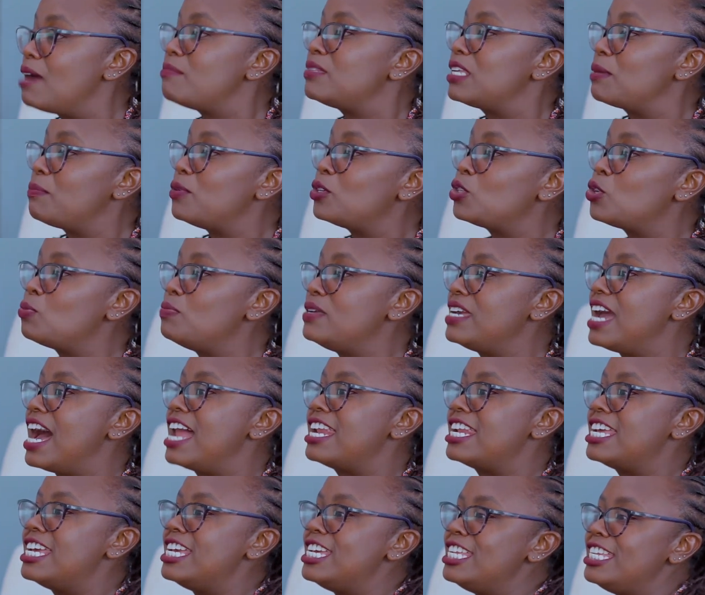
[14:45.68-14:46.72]
I'm supposed to be
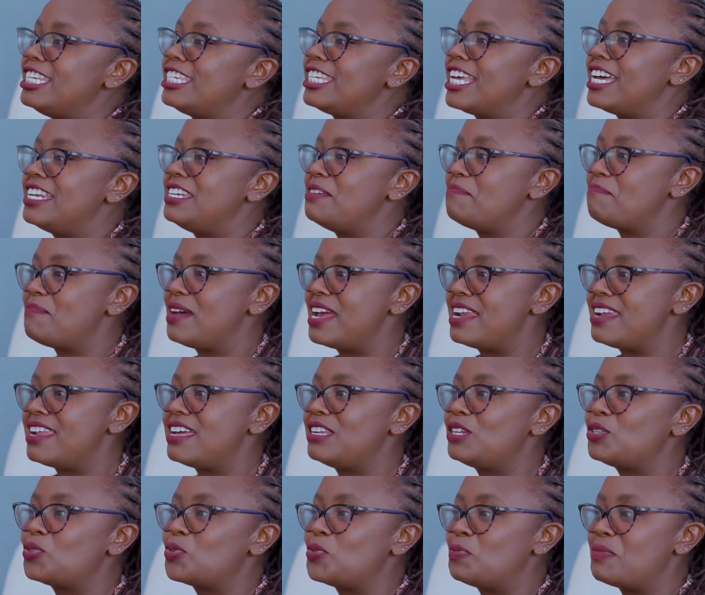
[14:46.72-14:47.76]
an
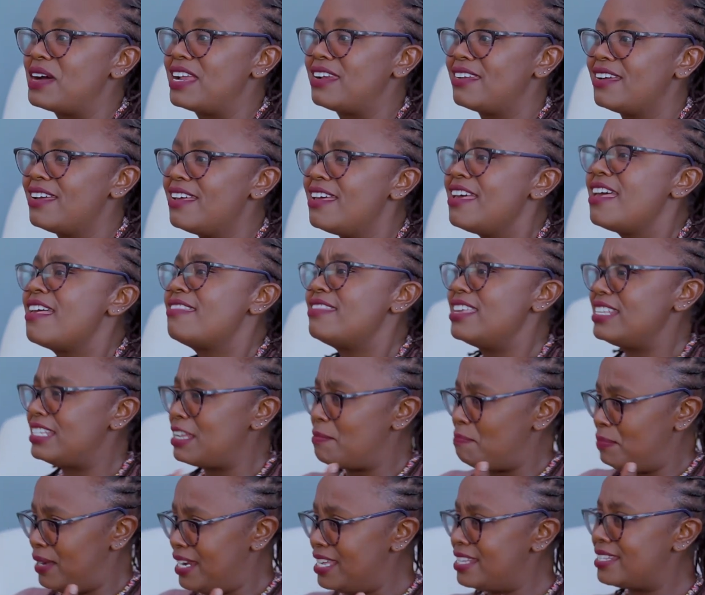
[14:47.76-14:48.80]
interdependent woman. There's a
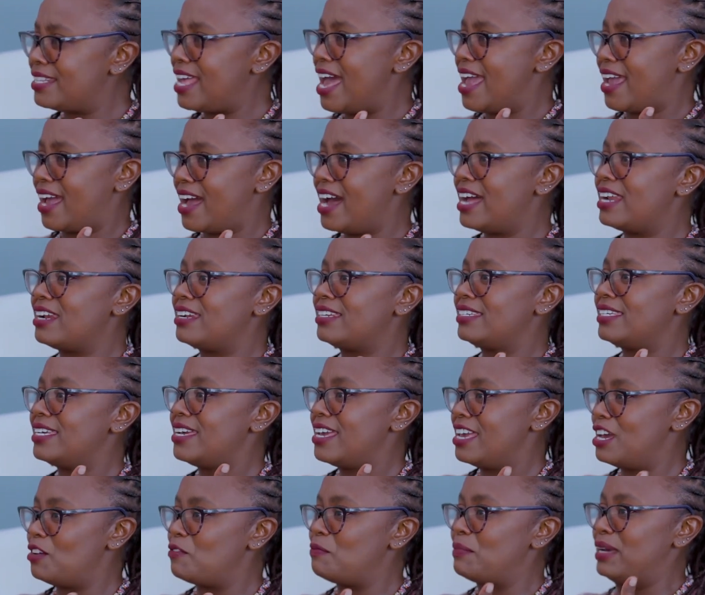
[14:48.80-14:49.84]
place I can
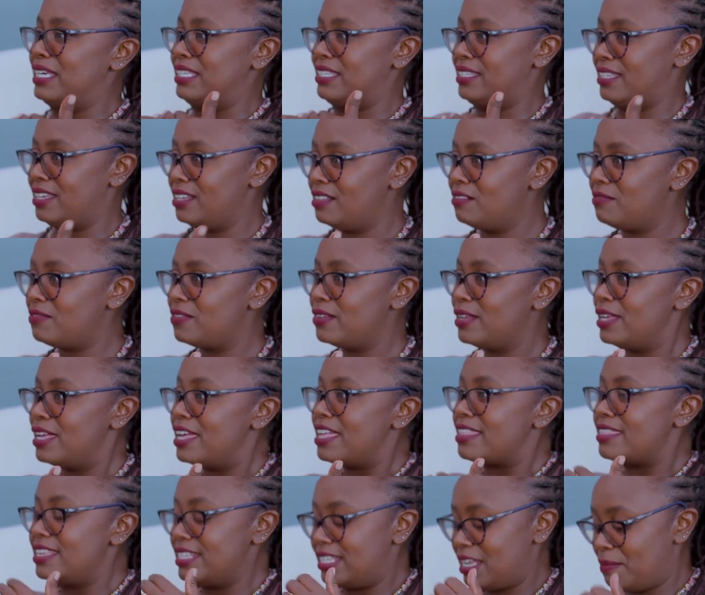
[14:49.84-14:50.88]
take care of myself.
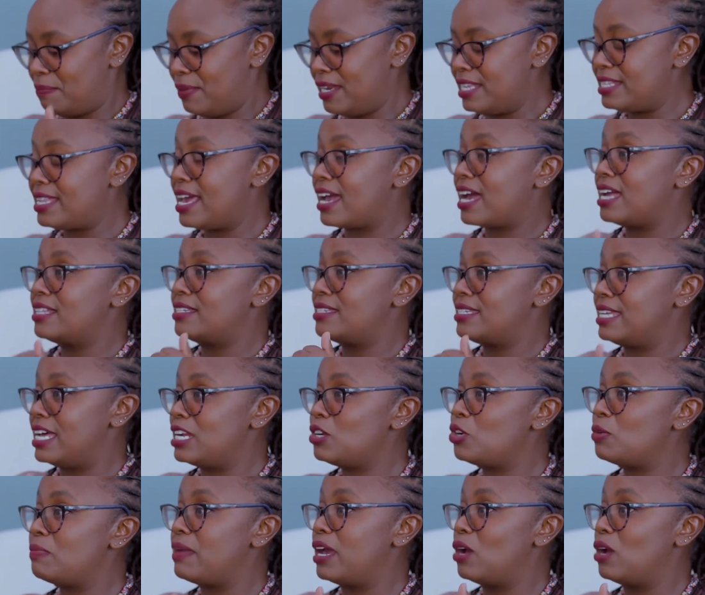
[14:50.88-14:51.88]
There's a place I can stand on